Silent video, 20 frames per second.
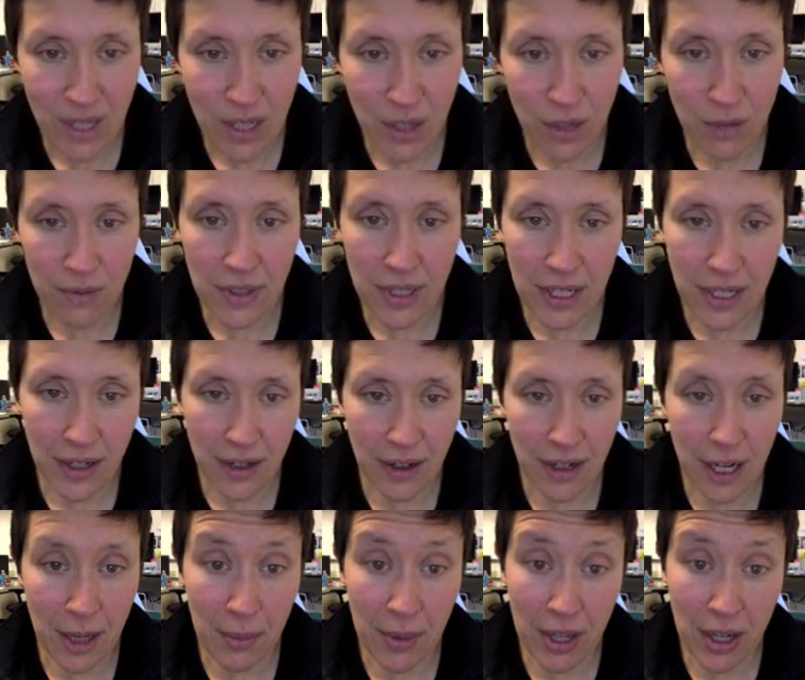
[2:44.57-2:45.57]
over here,
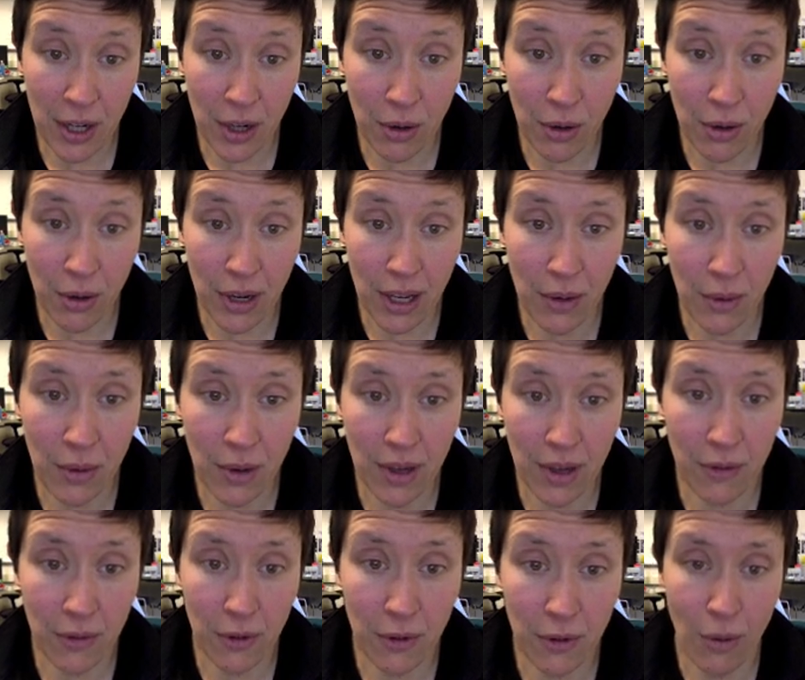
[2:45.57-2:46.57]
and I'm going to create
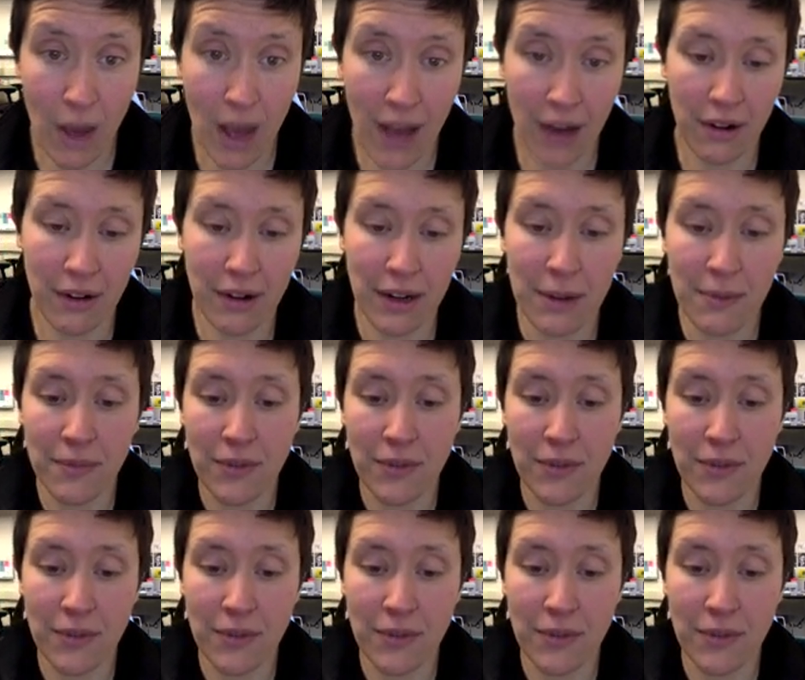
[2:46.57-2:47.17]
one for Wackery.